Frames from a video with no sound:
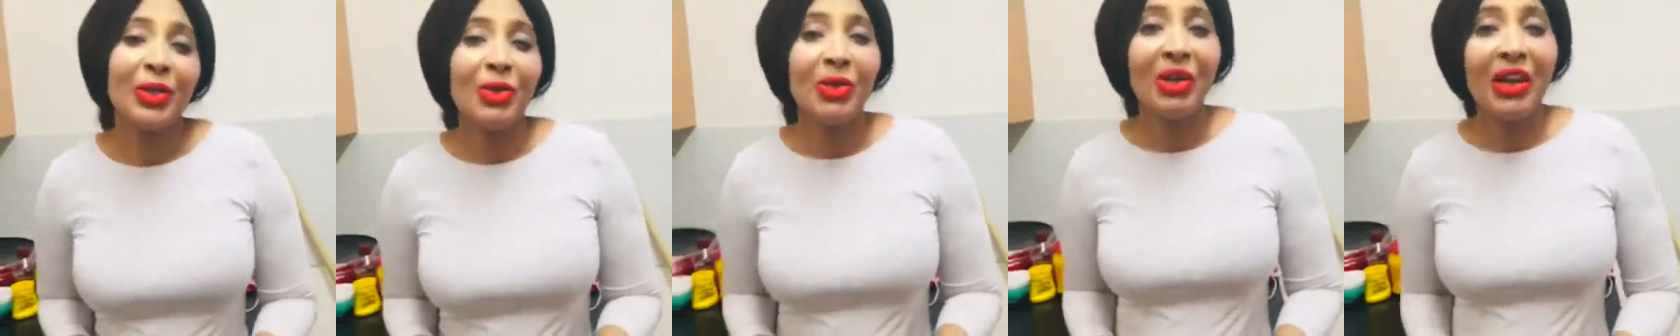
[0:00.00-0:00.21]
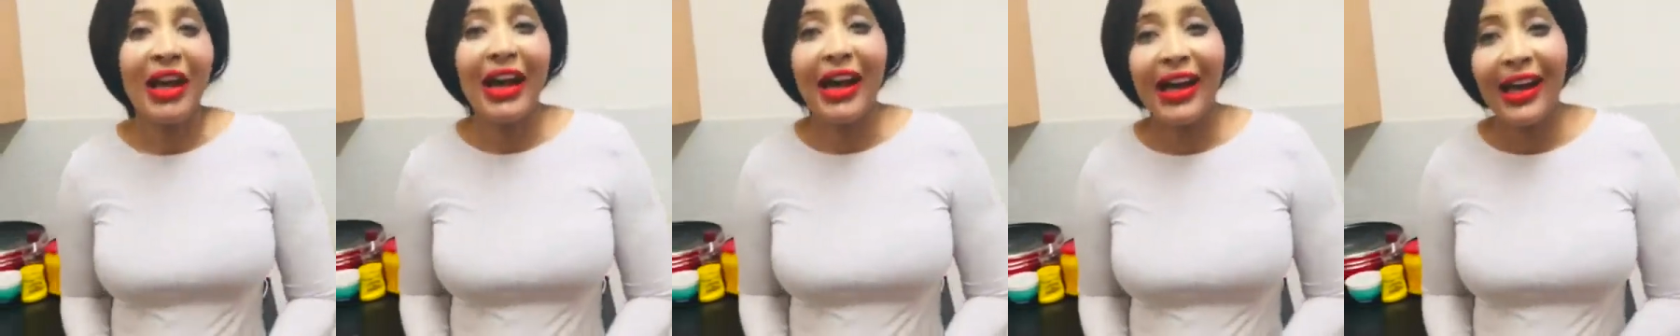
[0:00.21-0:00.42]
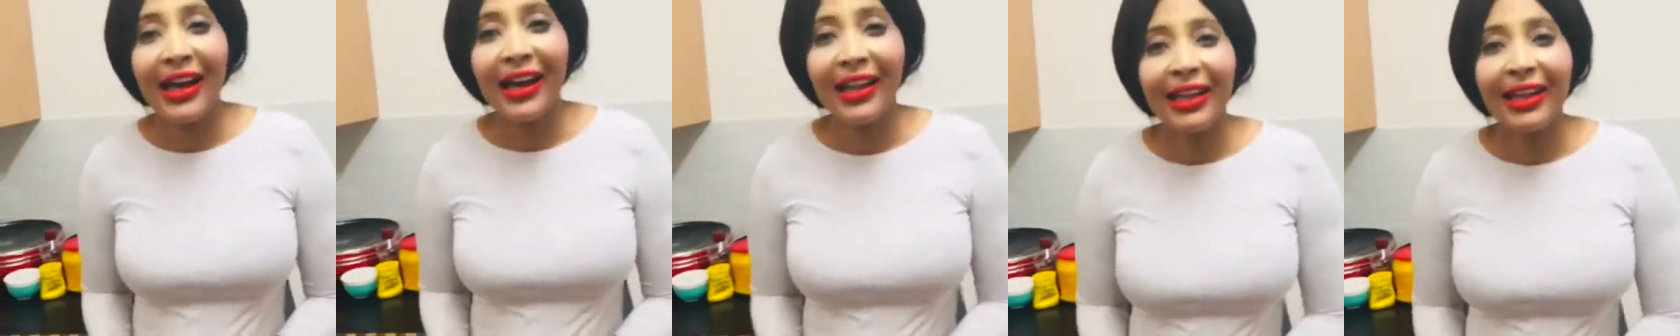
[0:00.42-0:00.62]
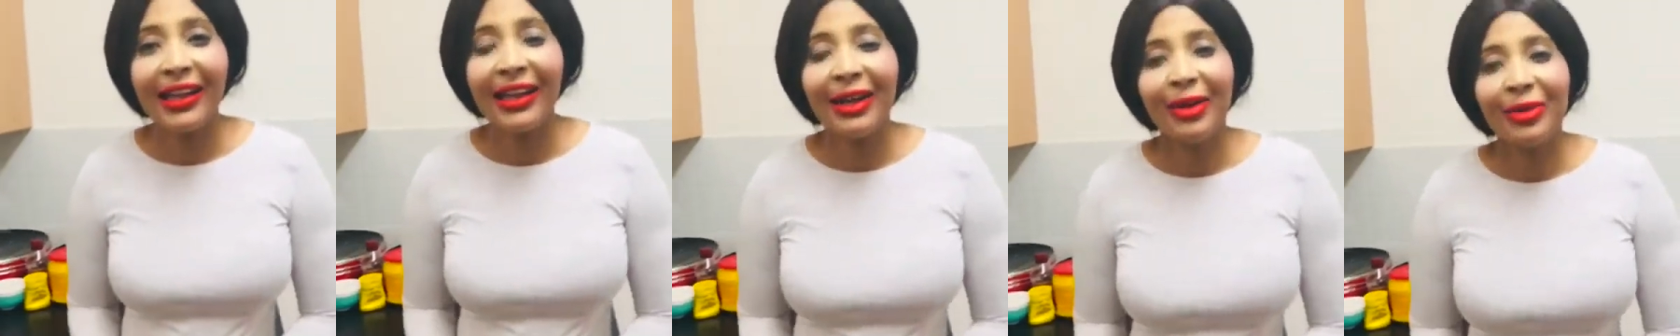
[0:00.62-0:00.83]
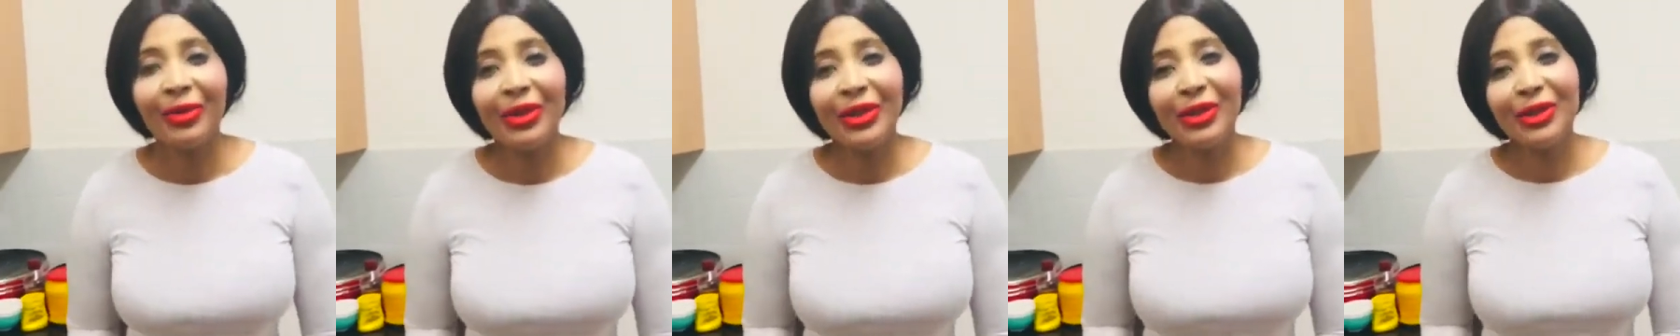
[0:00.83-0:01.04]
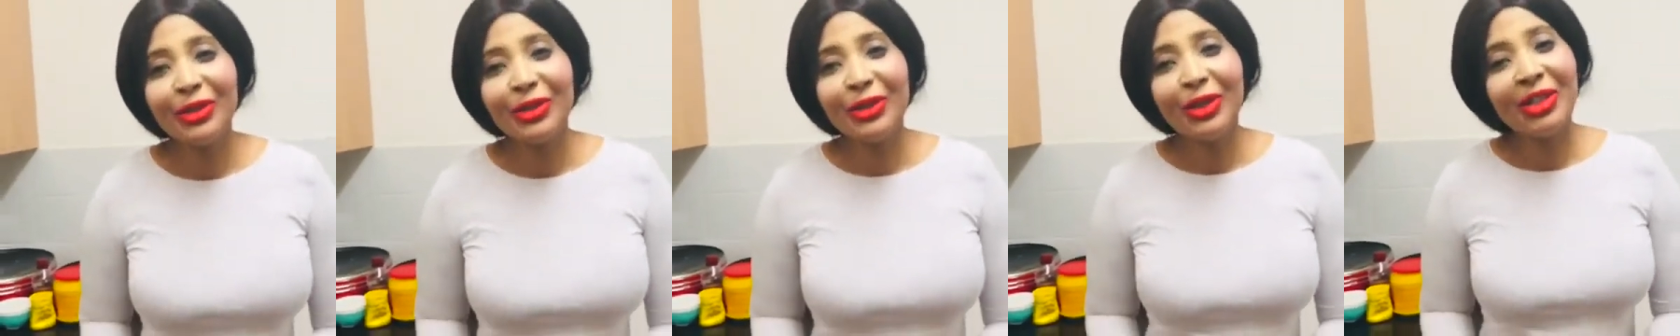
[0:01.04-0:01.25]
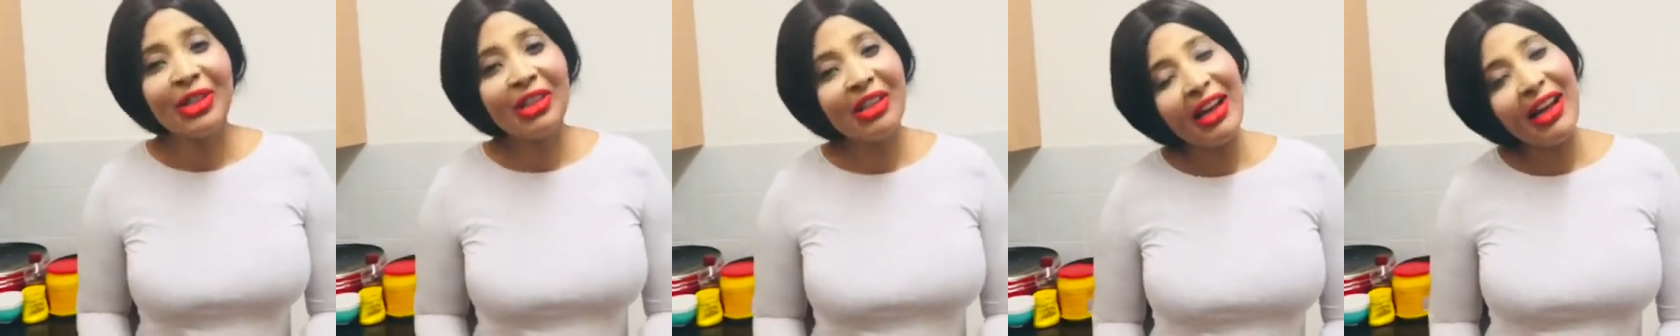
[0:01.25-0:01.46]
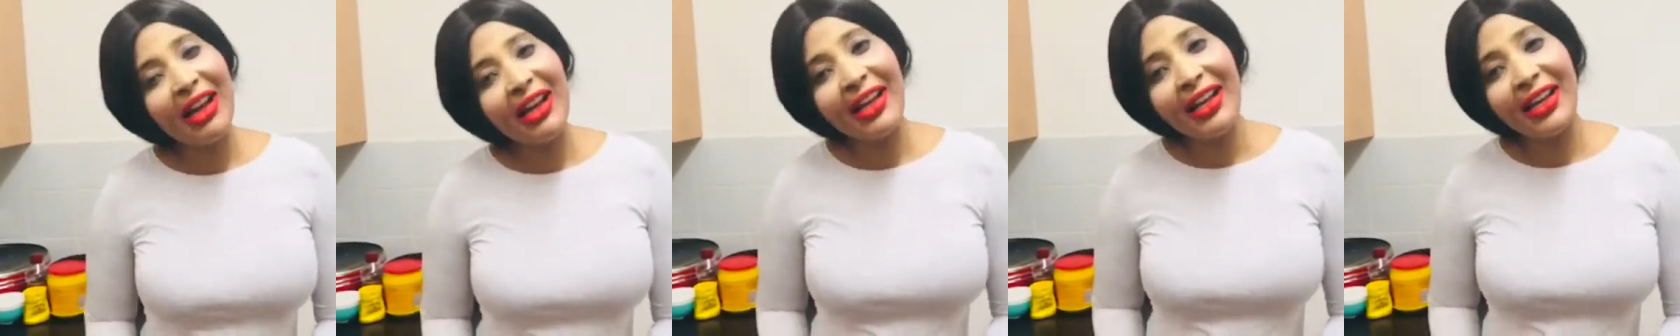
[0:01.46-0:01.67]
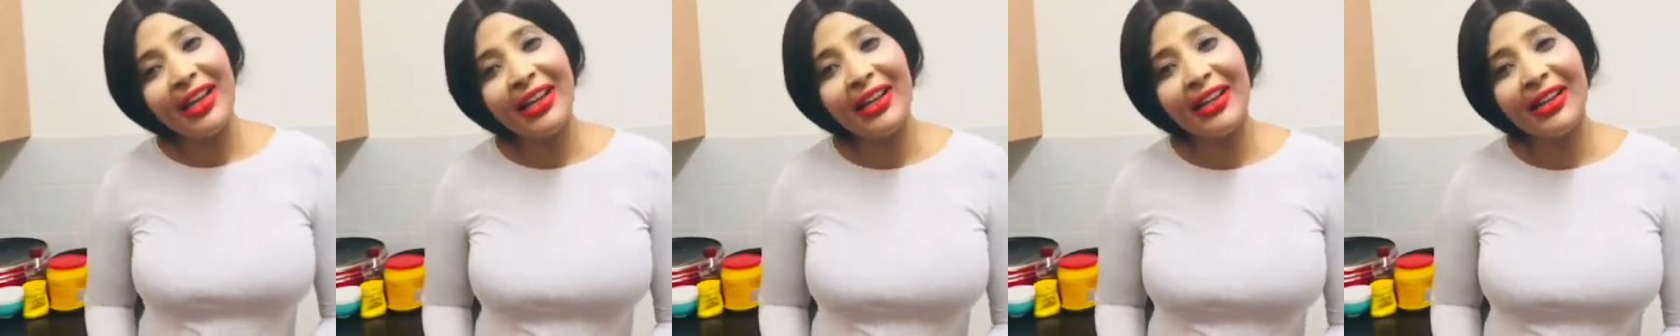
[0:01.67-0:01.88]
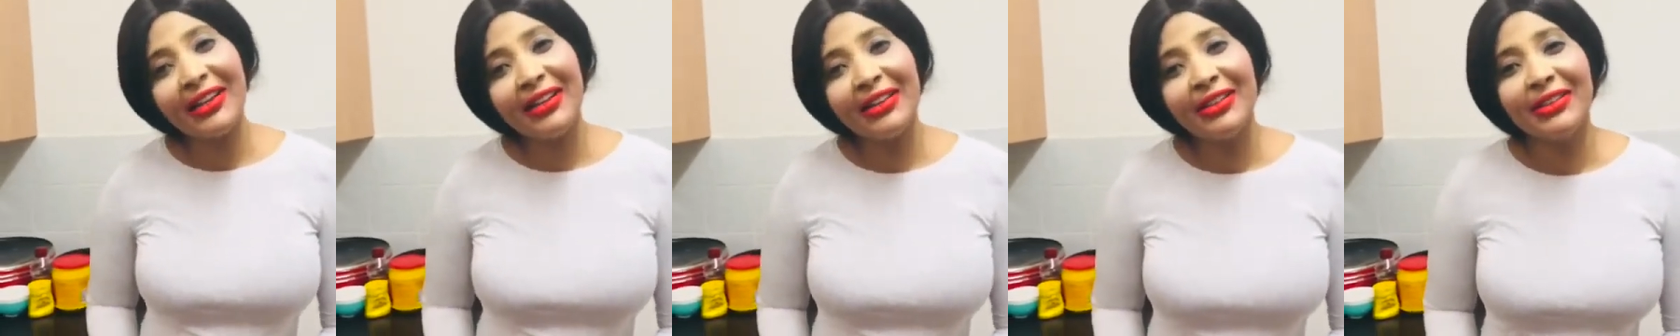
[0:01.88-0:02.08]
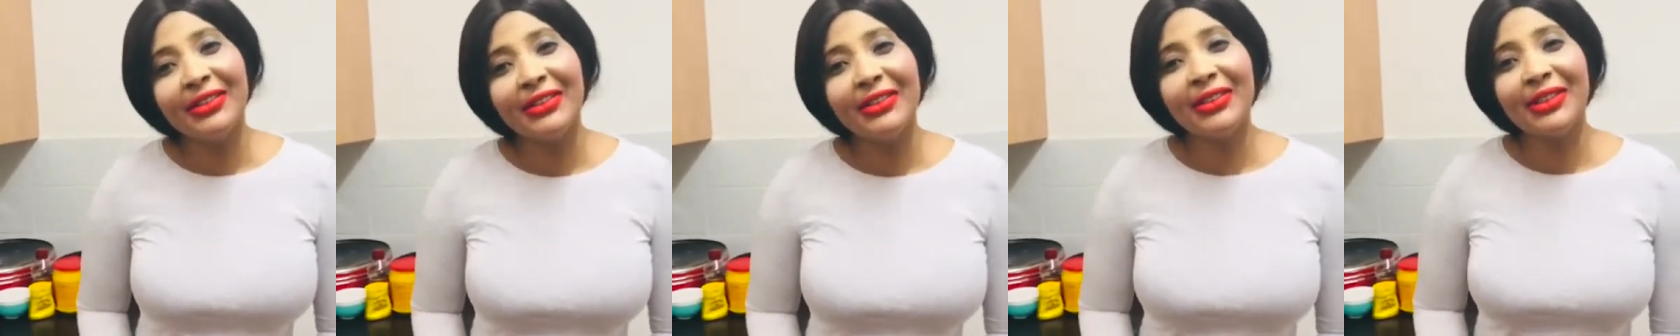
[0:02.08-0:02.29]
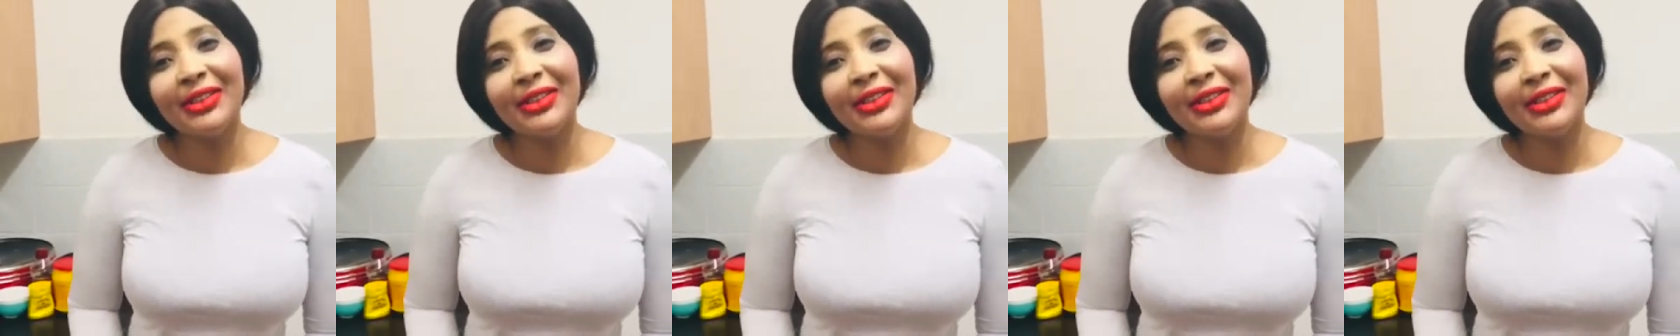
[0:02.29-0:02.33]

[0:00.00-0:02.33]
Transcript: you like and what you don't like